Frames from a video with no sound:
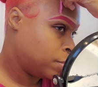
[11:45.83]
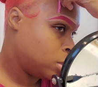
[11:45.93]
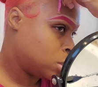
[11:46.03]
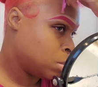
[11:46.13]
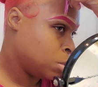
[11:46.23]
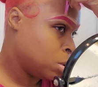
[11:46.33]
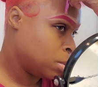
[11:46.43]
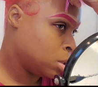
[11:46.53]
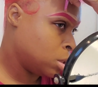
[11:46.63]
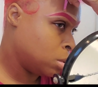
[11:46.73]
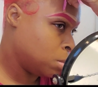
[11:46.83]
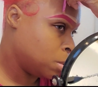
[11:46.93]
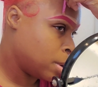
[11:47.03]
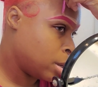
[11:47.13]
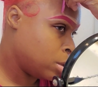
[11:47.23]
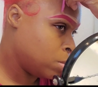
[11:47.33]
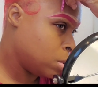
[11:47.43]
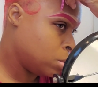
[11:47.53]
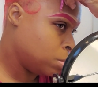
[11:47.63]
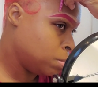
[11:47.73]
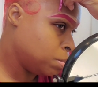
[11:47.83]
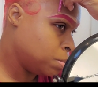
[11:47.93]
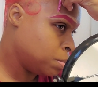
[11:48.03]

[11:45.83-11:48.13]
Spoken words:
Fix them up, clean them up how you want them.